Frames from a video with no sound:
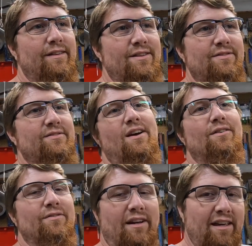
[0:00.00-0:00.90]

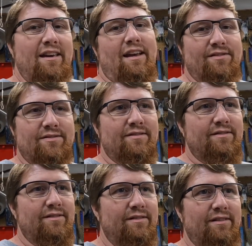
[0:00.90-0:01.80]
sell the kits.
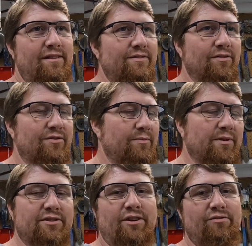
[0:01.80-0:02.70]
So there's a
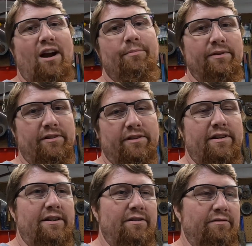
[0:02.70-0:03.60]
bunch of crap in there that
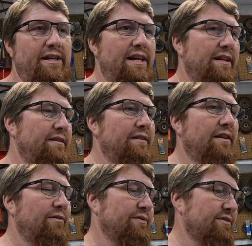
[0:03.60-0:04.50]
you don't need, you
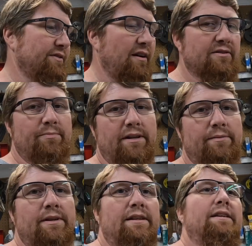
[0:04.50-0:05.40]
know, it sucks. But
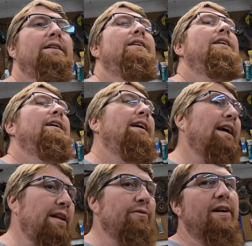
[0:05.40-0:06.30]

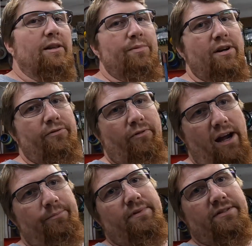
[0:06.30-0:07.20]
anyway, let me
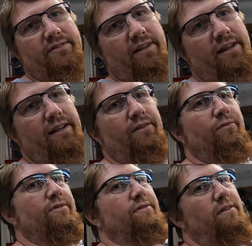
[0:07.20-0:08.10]
unwrap this thing and
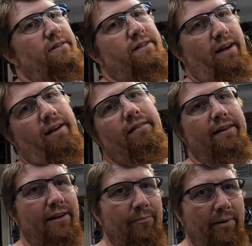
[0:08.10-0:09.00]
we'll start
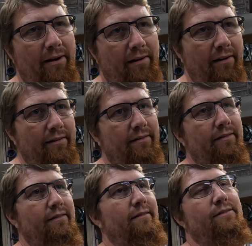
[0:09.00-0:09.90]
tearing it apart.
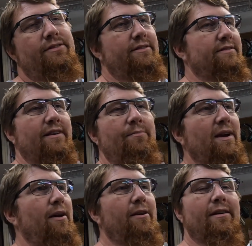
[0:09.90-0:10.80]
Jeez, I
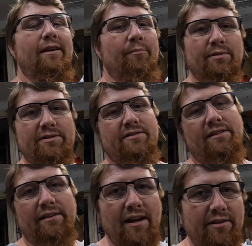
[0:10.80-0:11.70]
mean, I put this thing
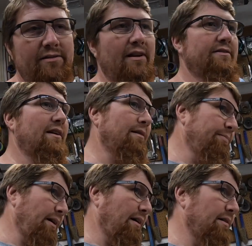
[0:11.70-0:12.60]
together and I tear it
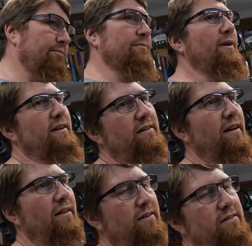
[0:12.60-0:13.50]
apart, put it back
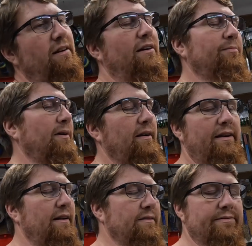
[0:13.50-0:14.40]
together, tear it apart.
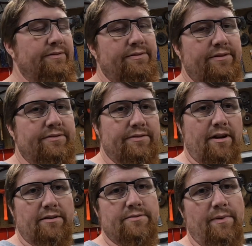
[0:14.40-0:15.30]
It just
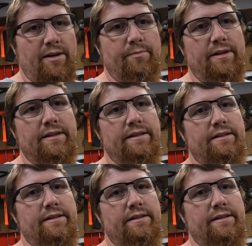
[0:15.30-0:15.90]
sucks, man. But